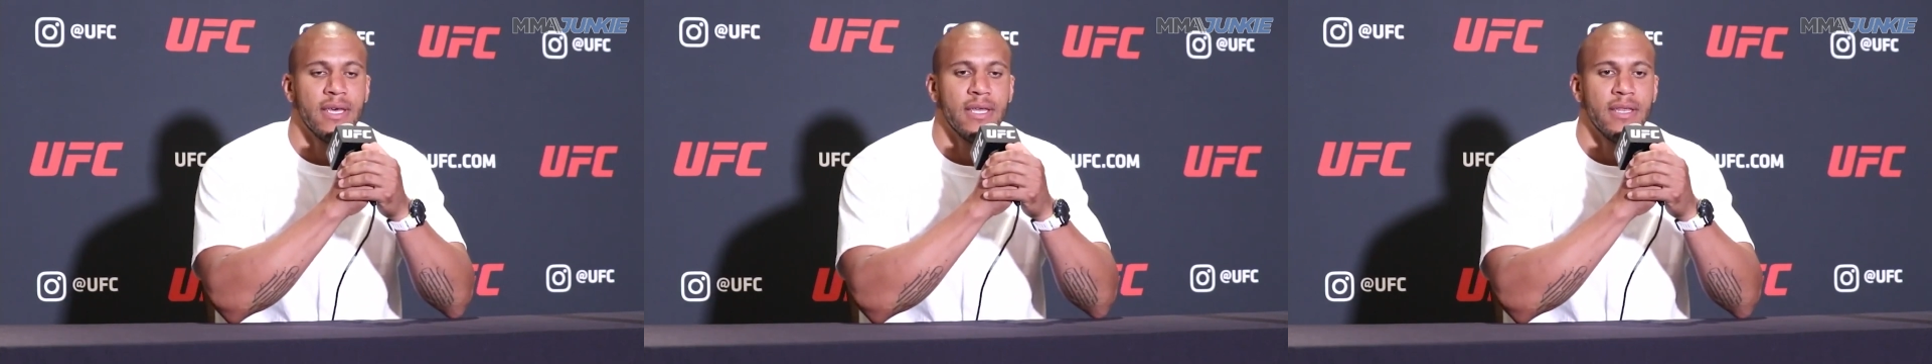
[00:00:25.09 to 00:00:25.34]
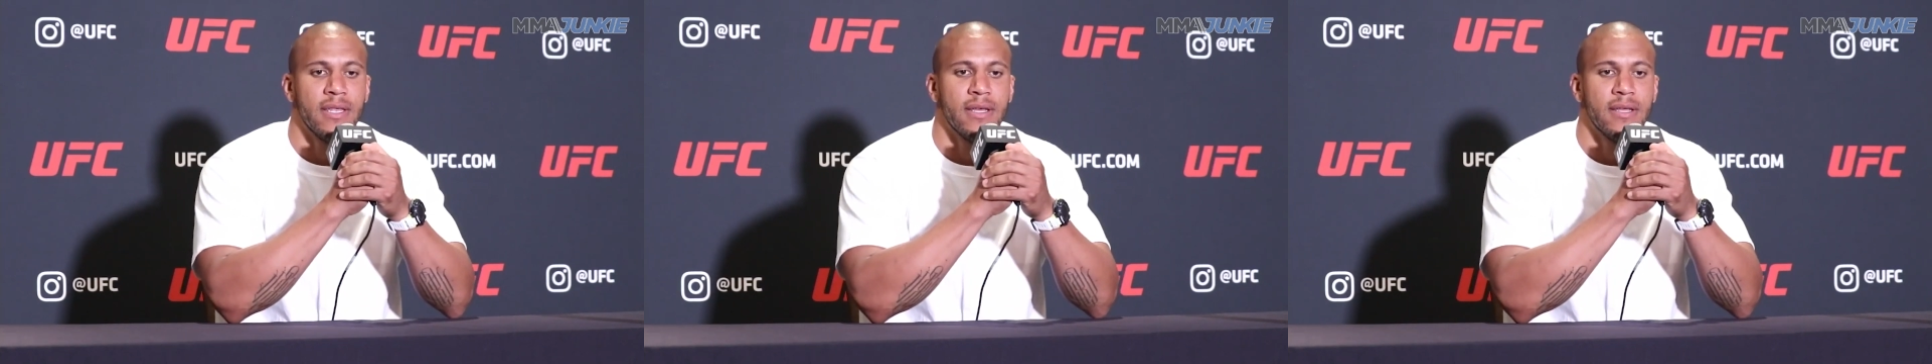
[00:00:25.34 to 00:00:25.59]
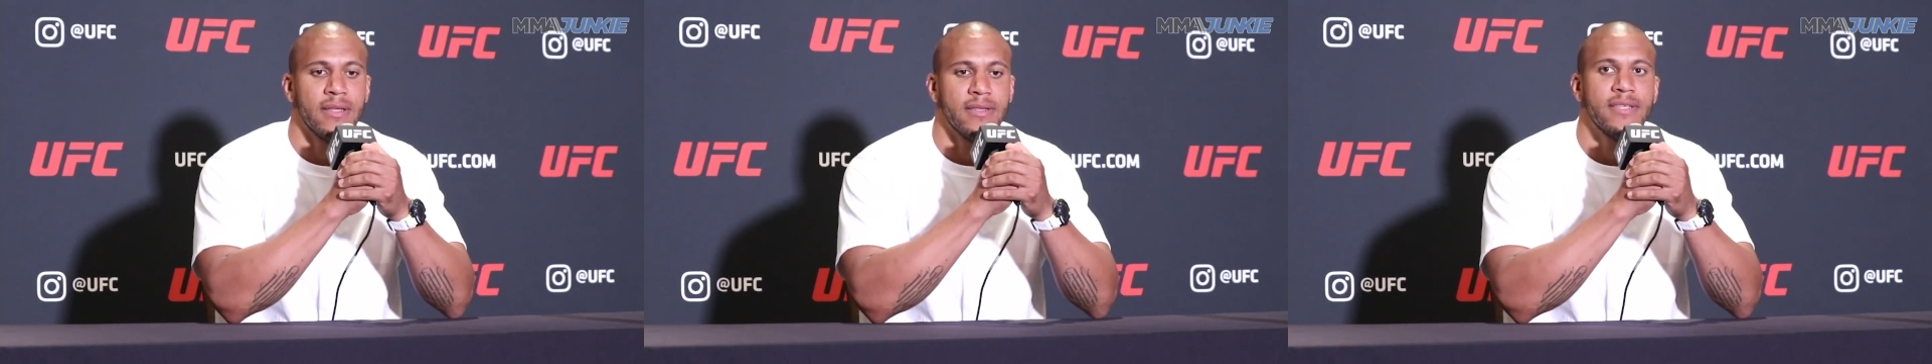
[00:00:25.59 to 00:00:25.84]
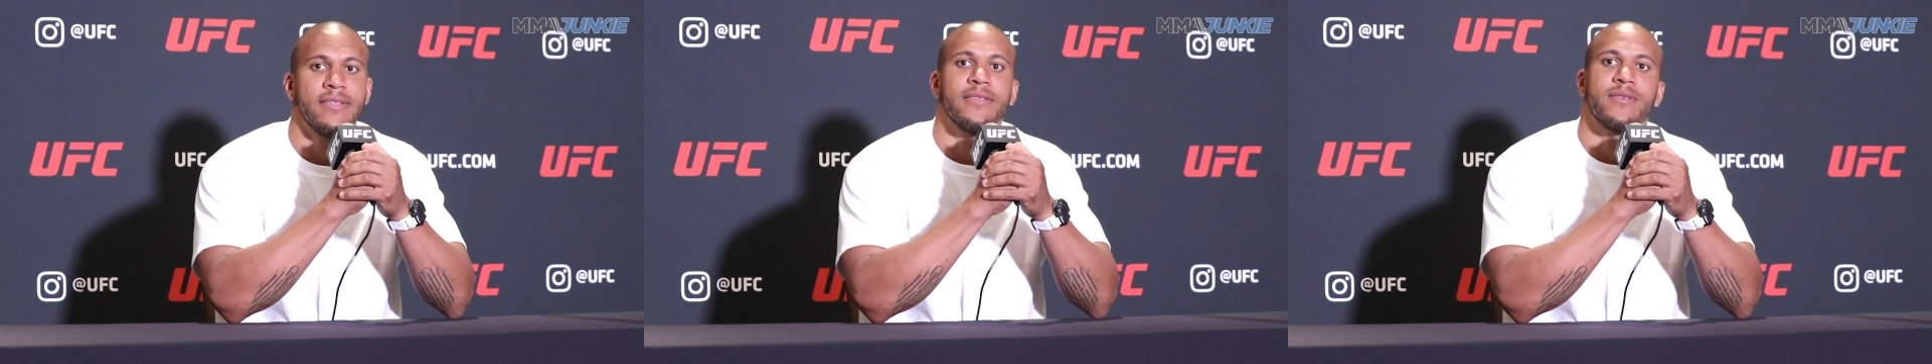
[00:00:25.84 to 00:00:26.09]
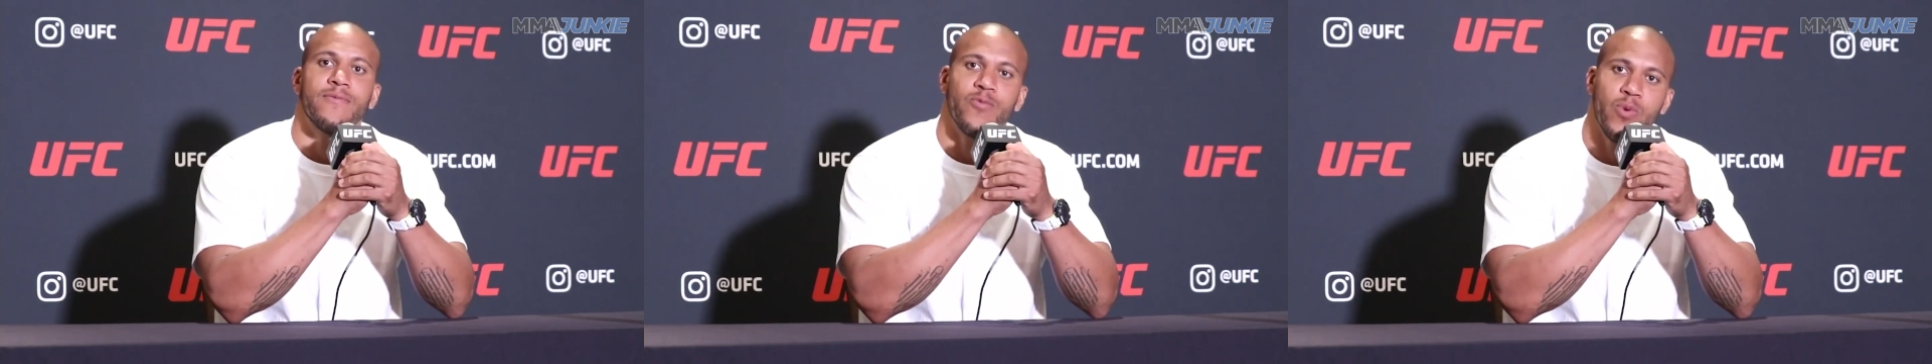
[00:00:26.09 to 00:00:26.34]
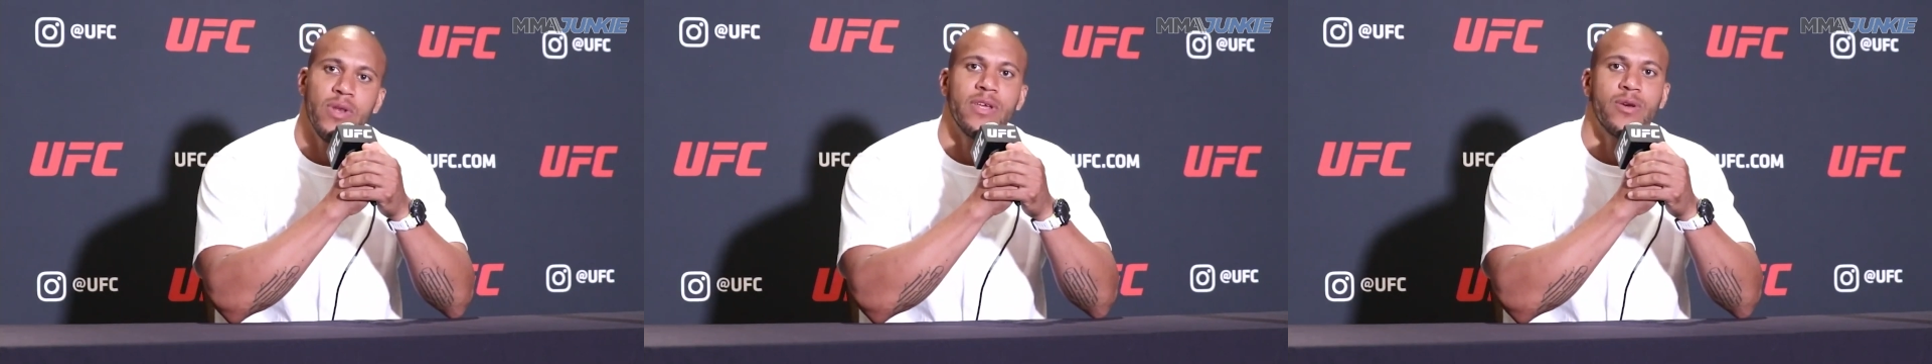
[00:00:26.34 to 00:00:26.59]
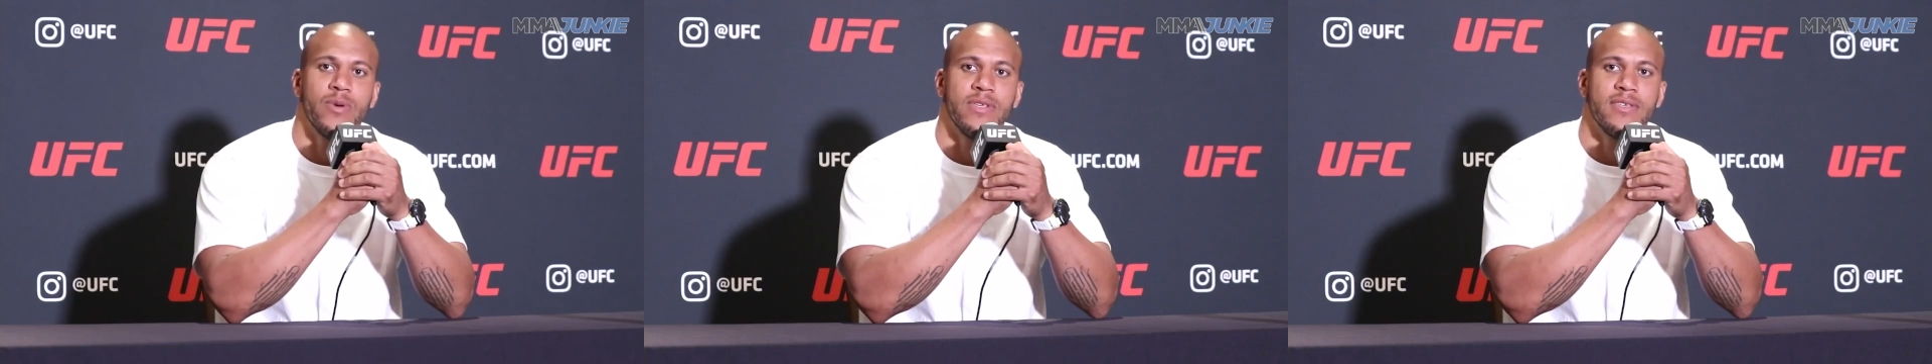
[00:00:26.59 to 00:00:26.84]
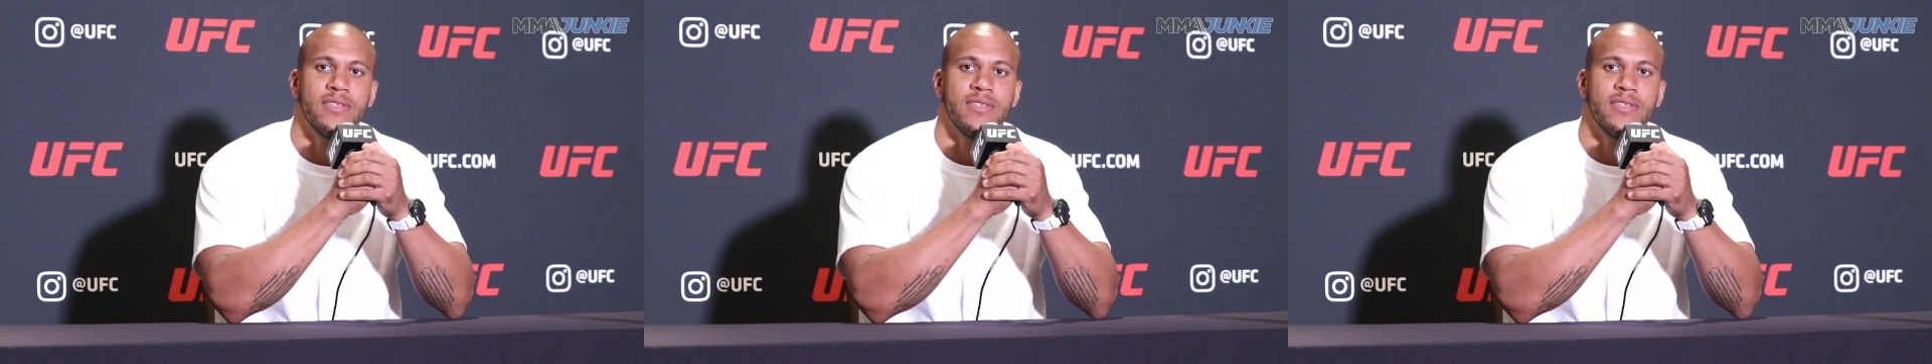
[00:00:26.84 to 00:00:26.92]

and uh, this is really crazy.